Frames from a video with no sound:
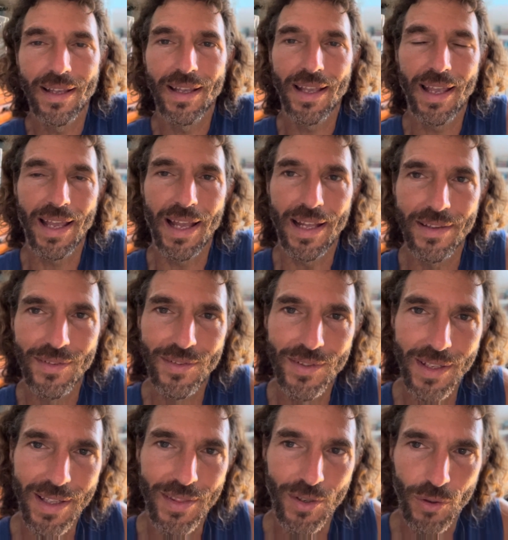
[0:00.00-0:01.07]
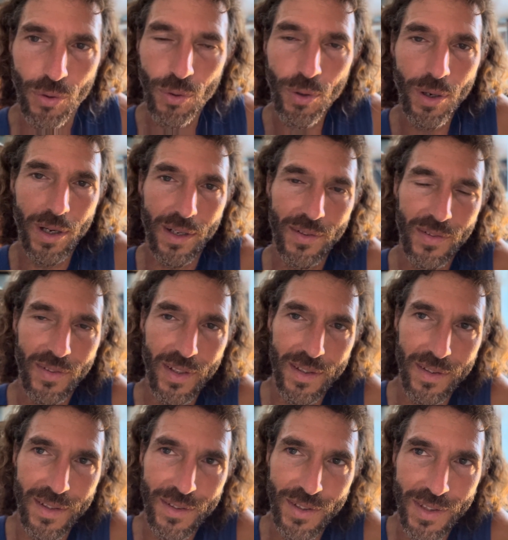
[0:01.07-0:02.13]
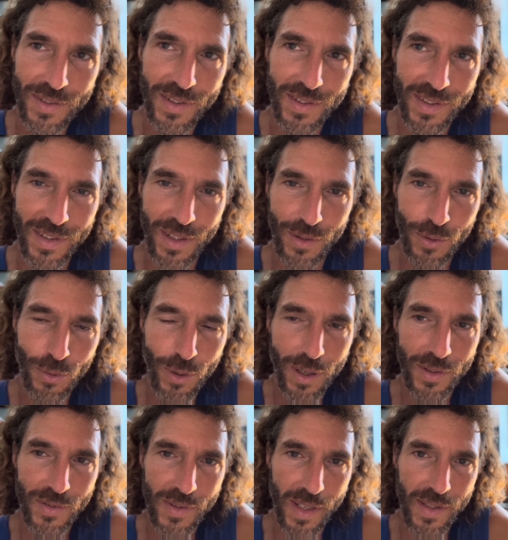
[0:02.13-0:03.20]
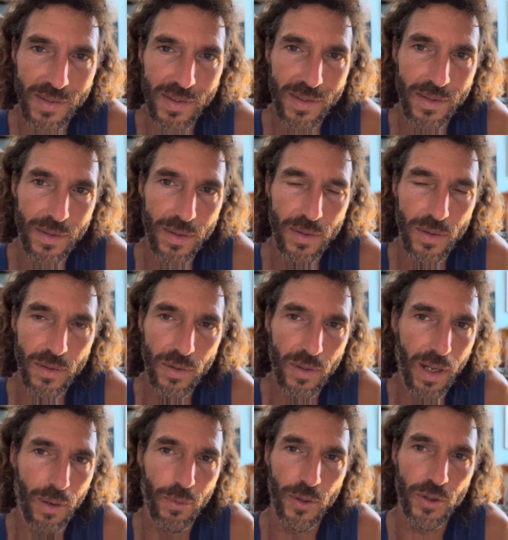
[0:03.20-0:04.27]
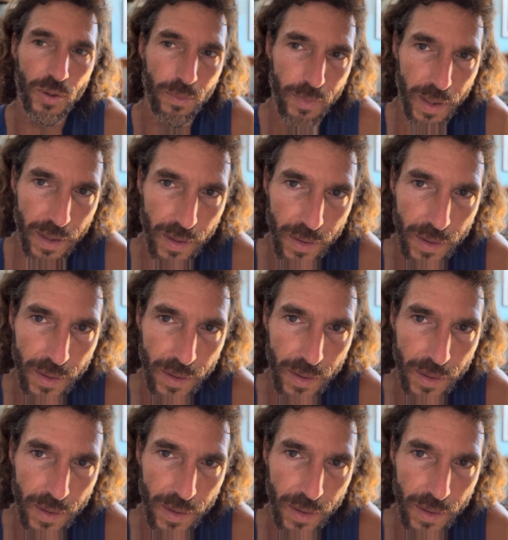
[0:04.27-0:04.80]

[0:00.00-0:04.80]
And in the Course, Jesus in the Course says, do not worship me.